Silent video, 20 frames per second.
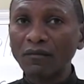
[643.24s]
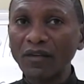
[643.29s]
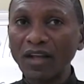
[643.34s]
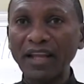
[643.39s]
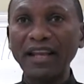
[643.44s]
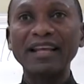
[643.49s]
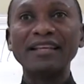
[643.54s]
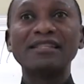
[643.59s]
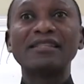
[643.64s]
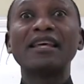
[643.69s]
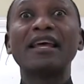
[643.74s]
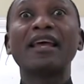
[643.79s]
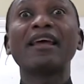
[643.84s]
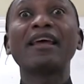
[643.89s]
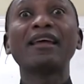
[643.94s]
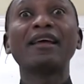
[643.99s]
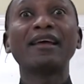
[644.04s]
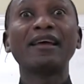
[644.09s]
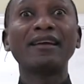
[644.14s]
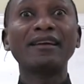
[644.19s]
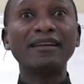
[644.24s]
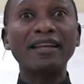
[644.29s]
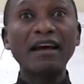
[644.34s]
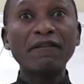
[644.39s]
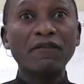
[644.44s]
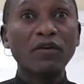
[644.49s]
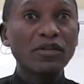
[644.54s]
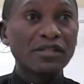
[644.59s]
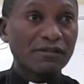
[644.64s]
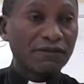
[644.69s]
It is the
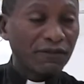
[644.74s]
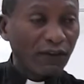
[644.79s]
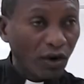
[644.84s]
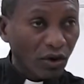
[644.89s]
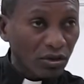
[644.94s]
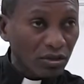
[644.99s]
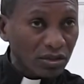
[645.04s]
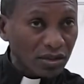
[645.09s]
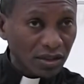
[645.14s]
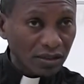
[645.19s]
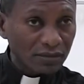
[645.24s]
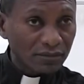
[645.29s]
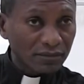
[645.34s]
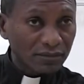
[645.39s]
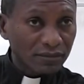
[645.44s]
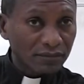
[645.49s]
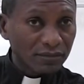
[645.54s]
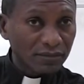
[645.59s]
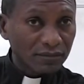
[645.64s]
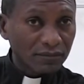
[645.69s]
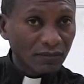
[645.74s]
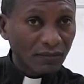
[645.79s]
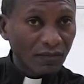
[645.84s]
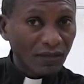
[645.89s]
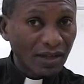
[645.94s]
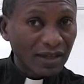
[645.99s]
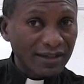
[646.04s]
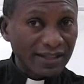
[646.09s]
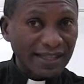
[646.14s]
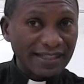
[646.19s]
devil's fault.
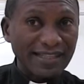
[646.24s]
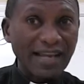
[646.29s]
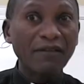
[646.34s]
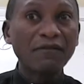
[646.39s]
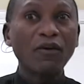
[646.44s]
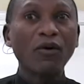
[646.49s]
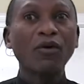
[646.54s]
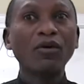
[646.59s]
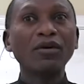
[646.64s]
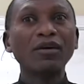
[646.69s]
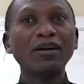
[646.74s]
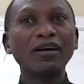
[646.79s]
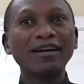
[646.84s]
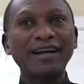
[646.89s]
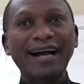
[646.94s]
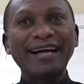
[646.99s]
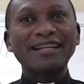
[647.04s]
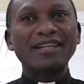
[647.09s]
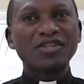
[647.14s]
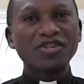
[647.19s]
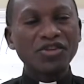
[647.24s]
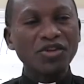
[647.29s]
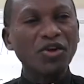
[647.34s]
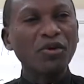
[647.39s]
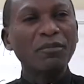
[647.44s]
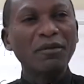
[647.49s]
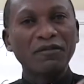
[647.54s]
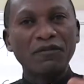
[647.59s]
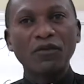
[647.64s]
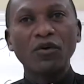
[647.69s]
The devil got to
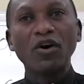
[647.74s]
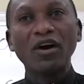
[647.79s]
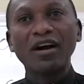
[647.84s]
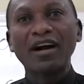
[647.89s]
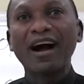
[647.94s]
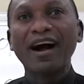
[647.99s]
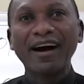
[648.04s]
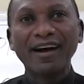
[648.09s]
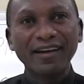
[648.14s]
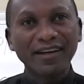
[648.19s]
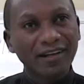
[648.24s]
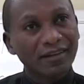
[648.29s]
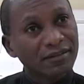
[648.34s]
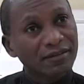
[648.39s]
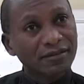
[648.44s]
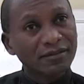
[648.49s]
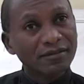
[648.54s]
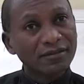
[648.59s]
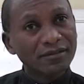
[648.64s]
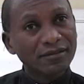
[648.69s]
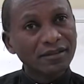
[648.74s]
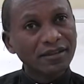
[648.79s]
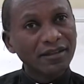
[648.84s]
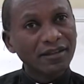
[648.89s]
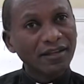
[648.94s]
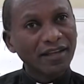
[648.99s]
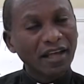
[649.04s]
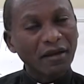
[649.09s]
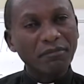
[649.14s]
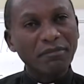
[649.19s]
you before God. Mm -hmm.
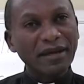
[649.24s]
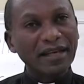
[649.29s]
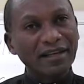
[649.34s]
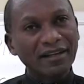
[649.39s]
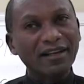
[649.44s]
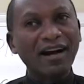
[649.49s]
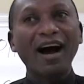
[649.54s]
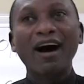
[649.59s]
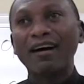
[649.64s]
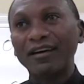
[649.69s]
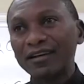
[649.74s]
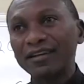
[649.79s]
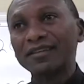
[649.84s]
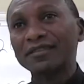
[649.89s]
He beat God.